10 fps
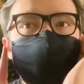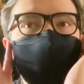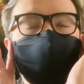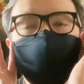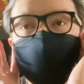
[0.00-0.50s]

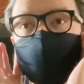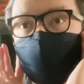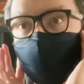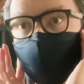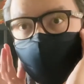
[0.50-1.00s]
are well
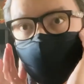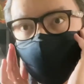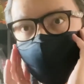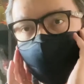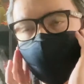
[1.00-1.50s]
covered as
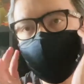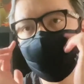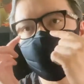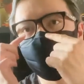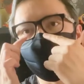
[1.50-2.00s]
well.
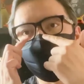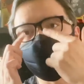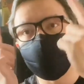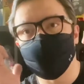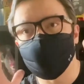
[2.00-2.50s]

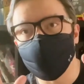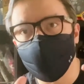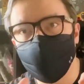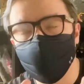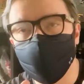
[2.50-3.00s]
Foaming is
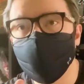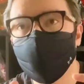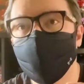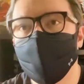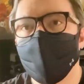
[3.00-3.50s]
minimal.
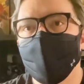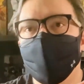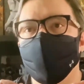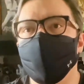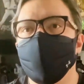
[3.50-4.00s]

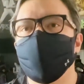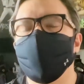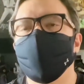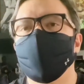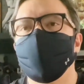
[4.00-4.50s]

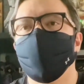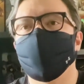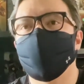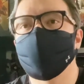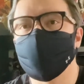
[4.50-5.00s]
Breathability, of
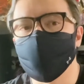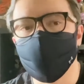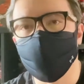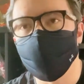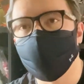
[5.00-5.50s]
course, is
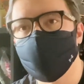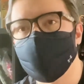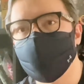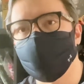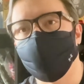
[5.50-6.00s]
good because
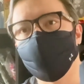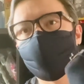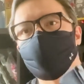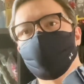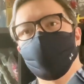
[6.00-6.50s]
there's a lot
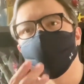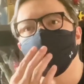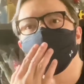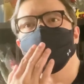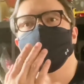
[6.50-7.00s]
more space
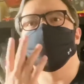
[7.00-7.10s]
between your